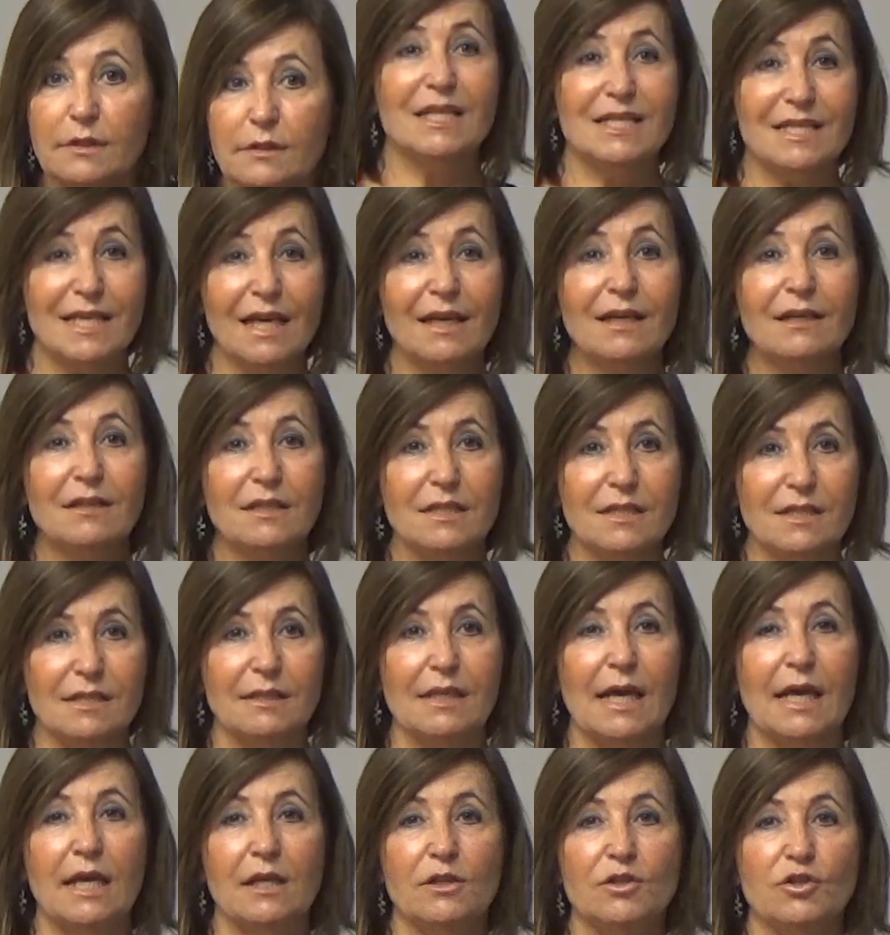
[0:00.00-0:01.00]
The second
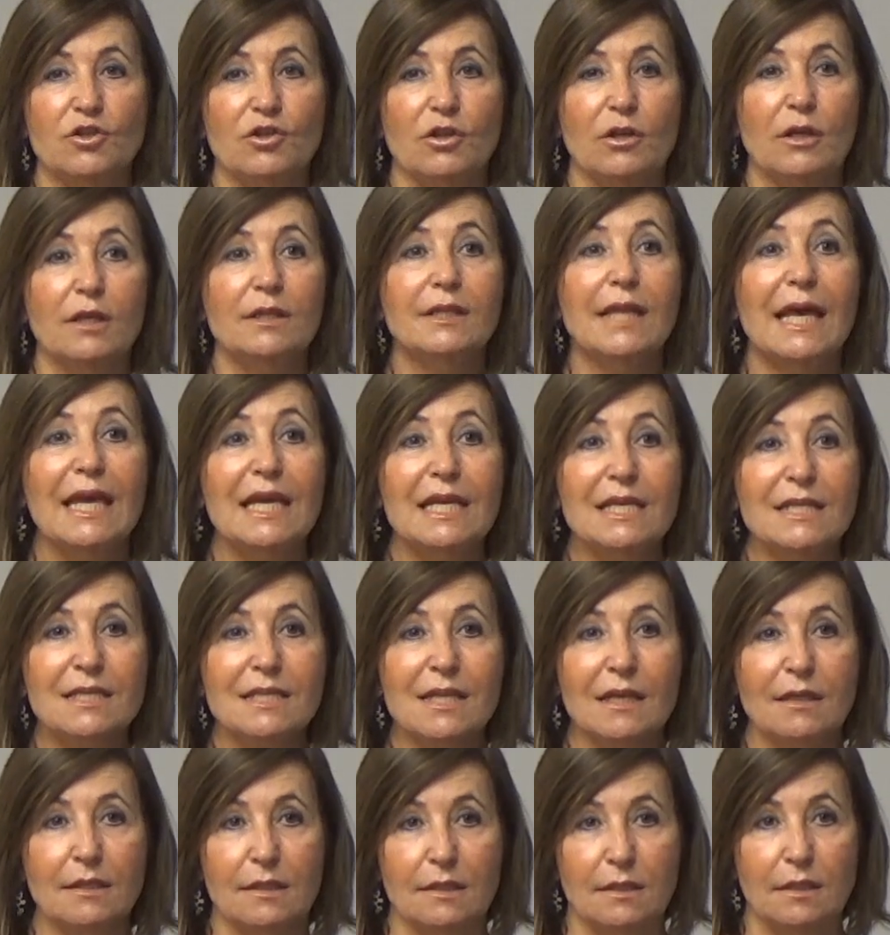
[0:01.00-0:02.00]
stage, the
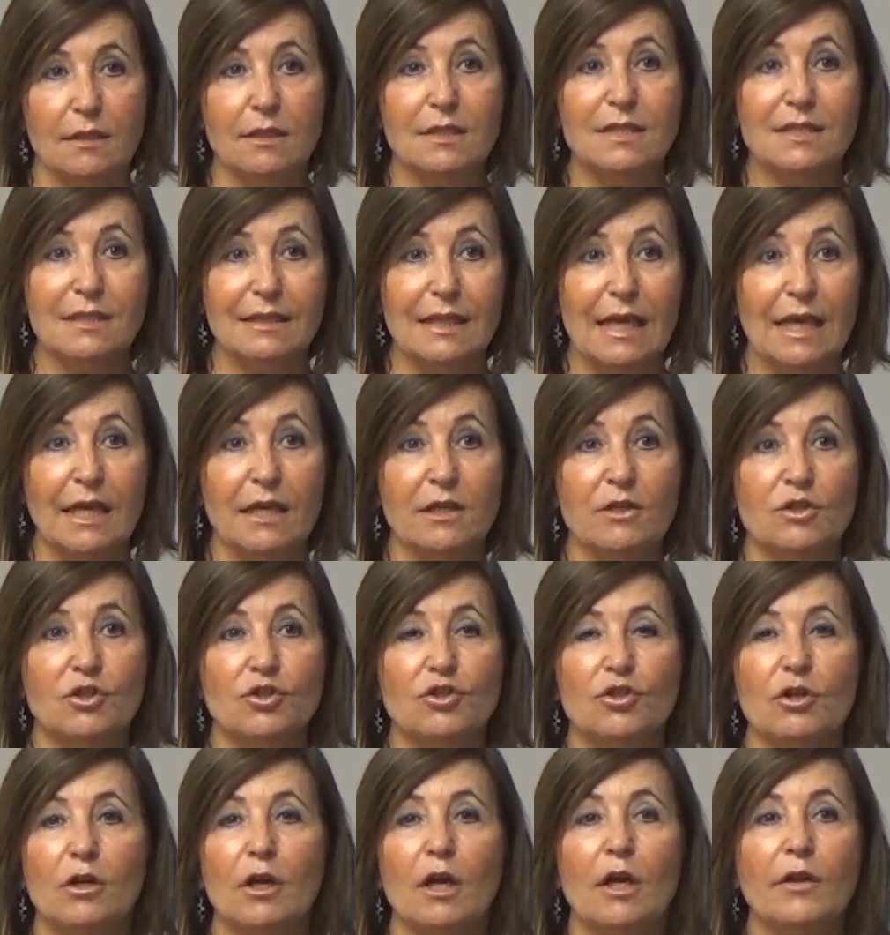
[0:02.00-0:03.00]
insight
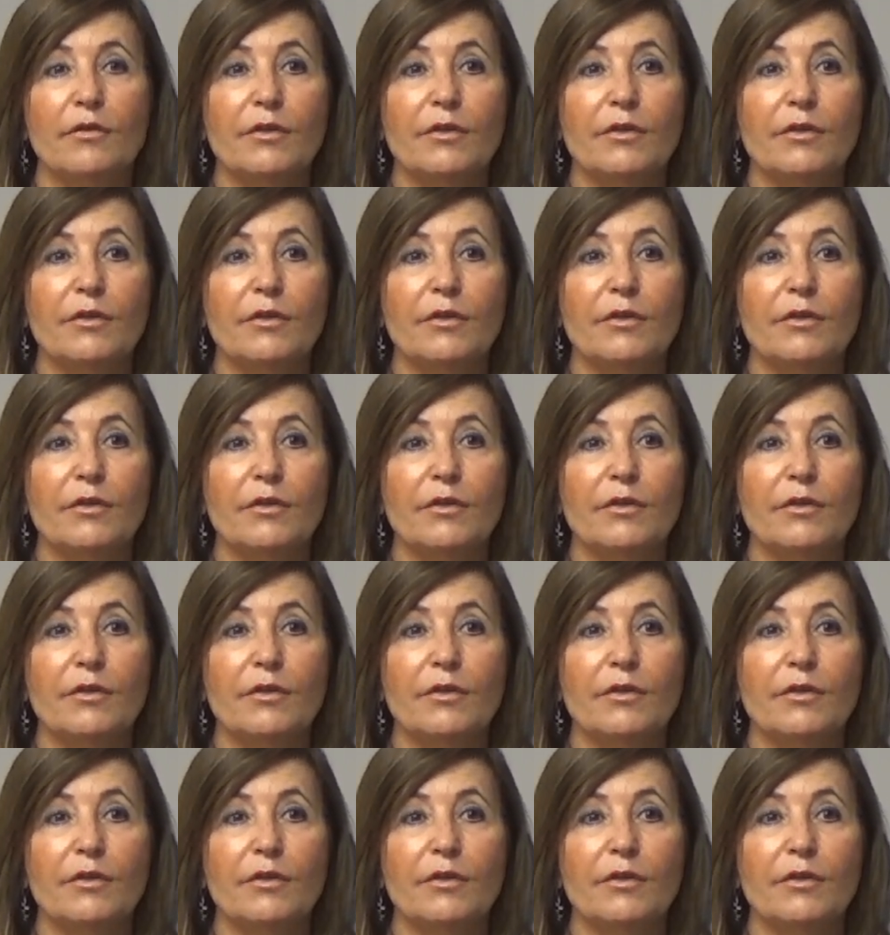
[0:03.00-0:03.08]
stage,